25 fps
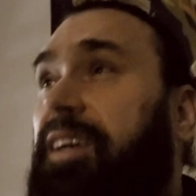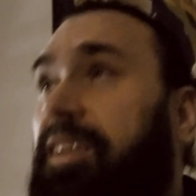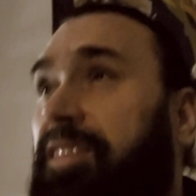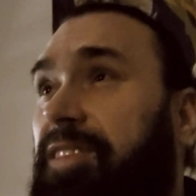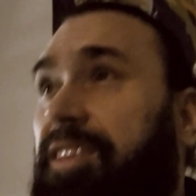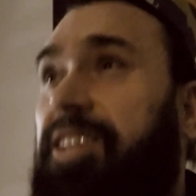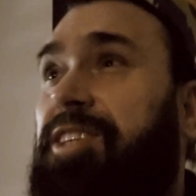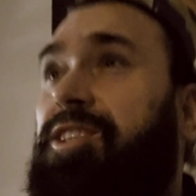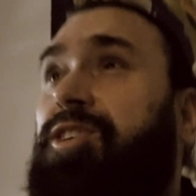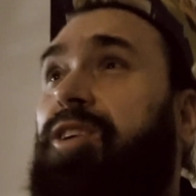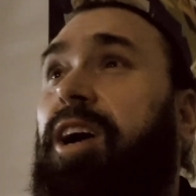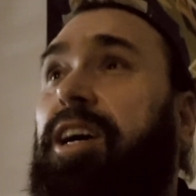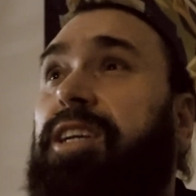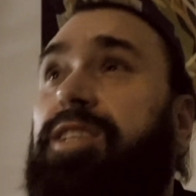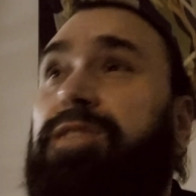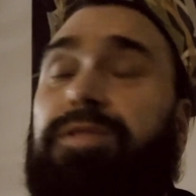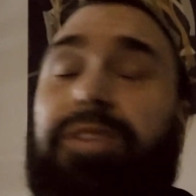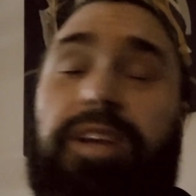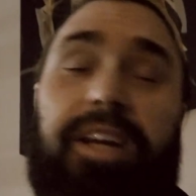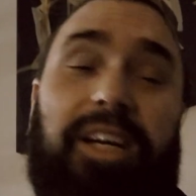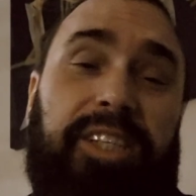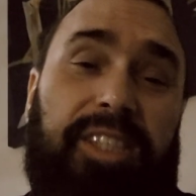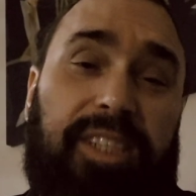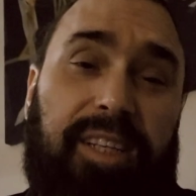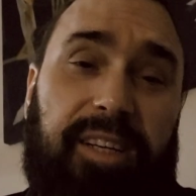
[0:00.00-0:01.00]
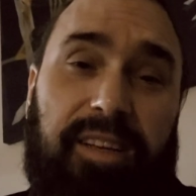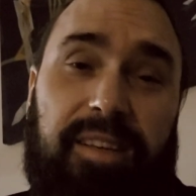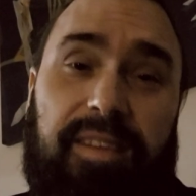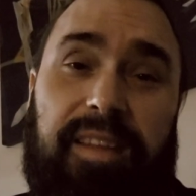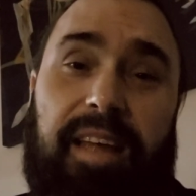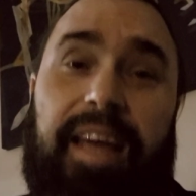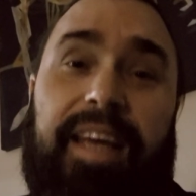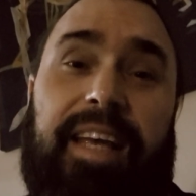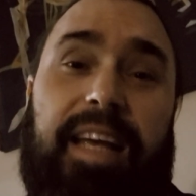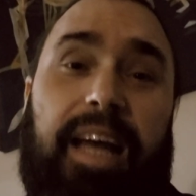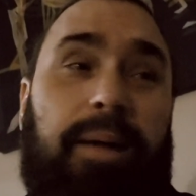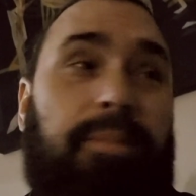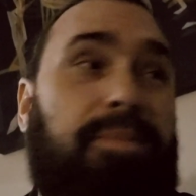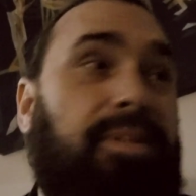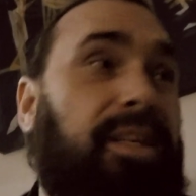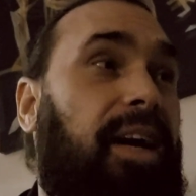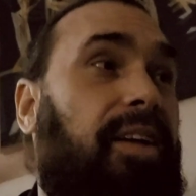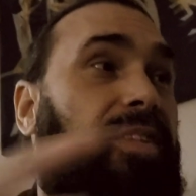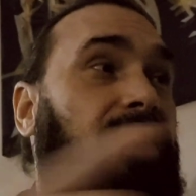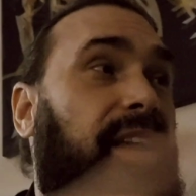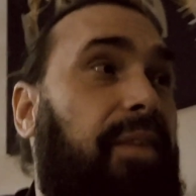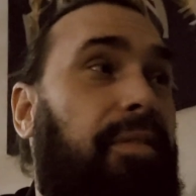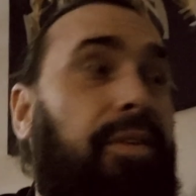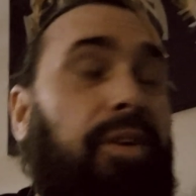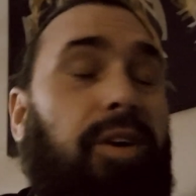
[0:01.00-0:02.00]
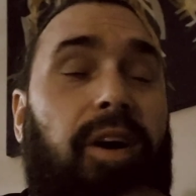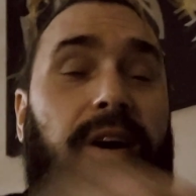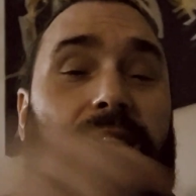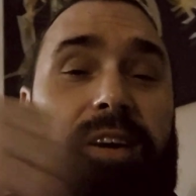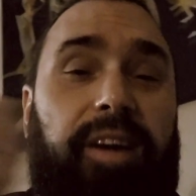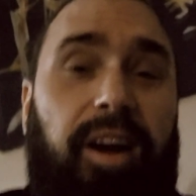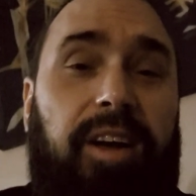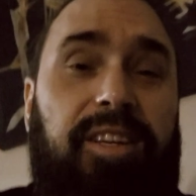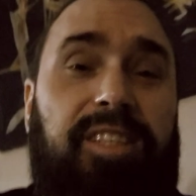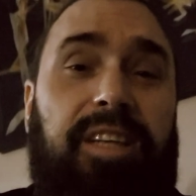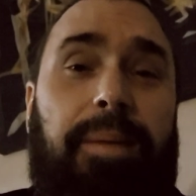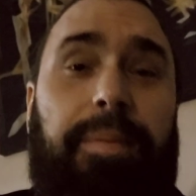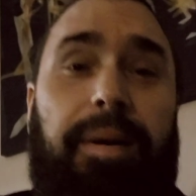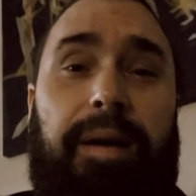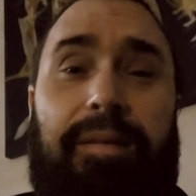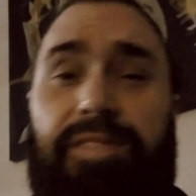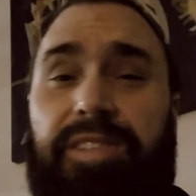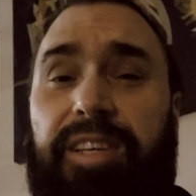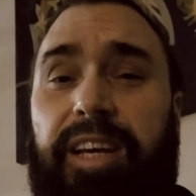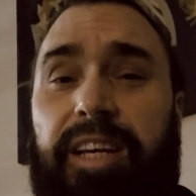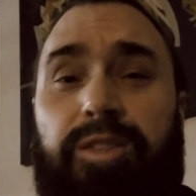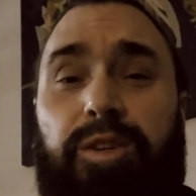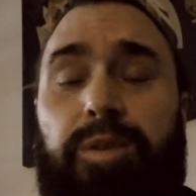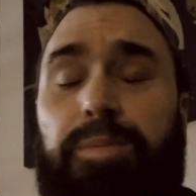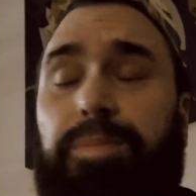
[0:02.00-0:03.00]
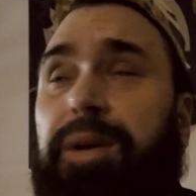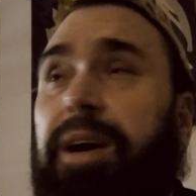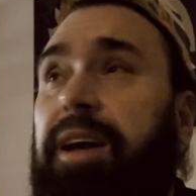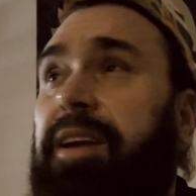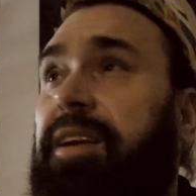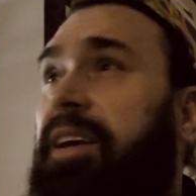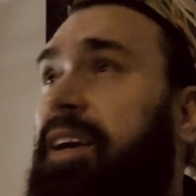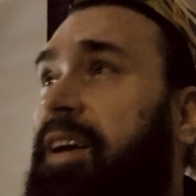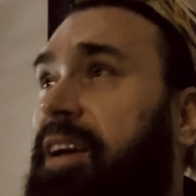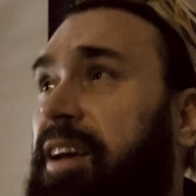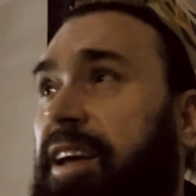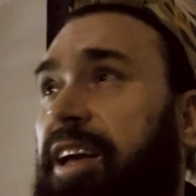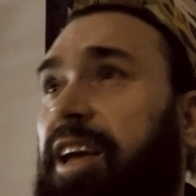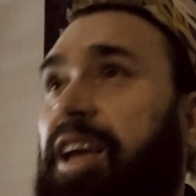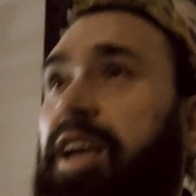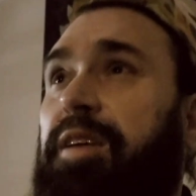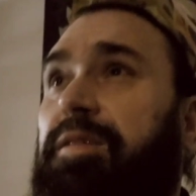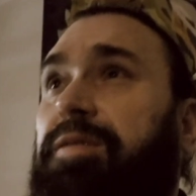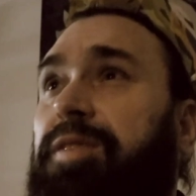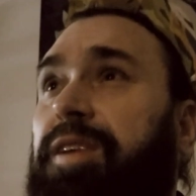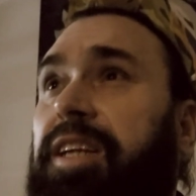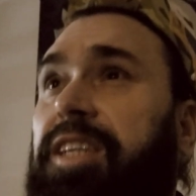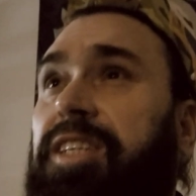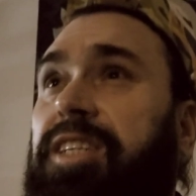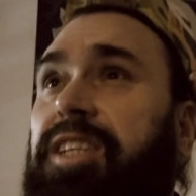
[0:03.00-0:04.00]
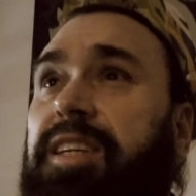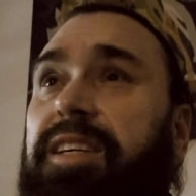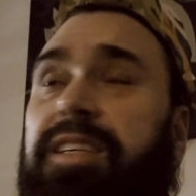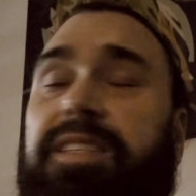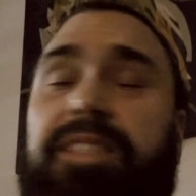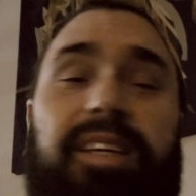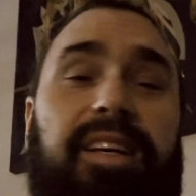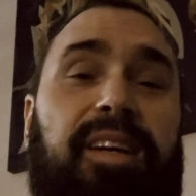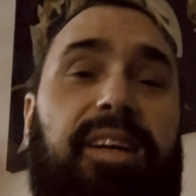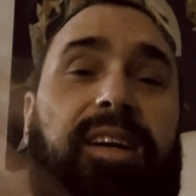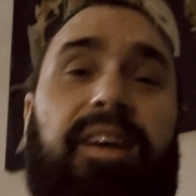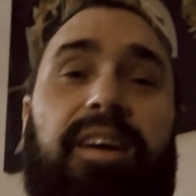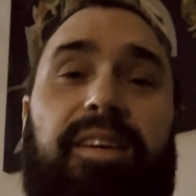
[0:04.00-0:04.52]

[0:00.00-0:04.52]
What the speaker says: This guy's finished. They come down. The other guy goes up, have sex with Brett. He finishes.